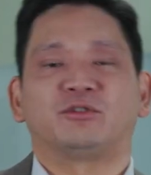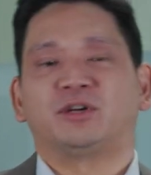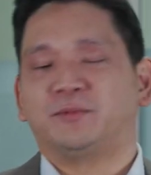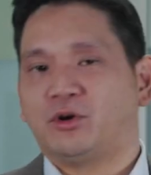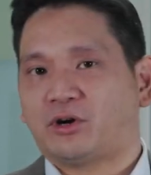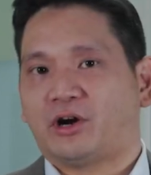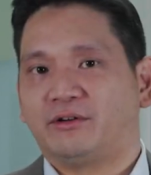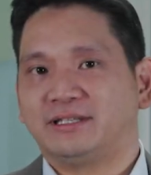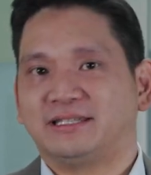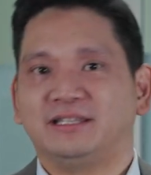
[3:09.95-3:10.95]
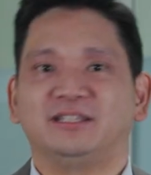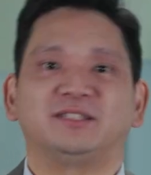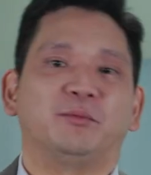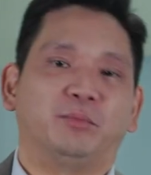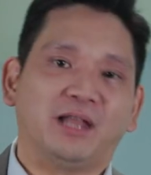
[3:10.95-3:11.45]

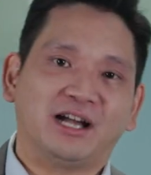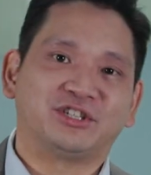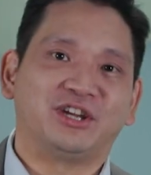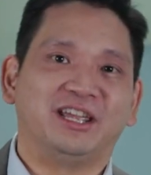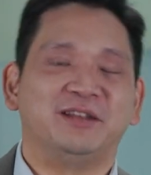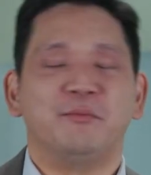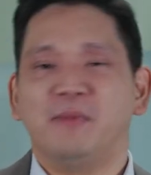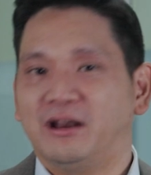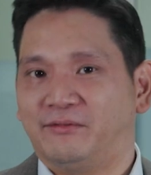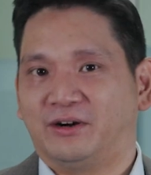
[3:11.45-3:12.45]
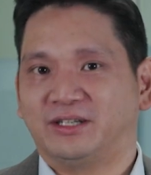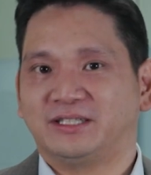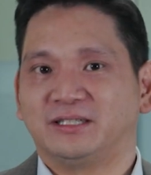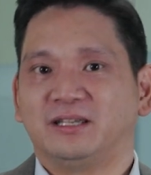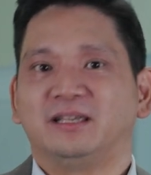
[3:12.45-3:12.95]
cryptocurrencies, blockchain, metaverse.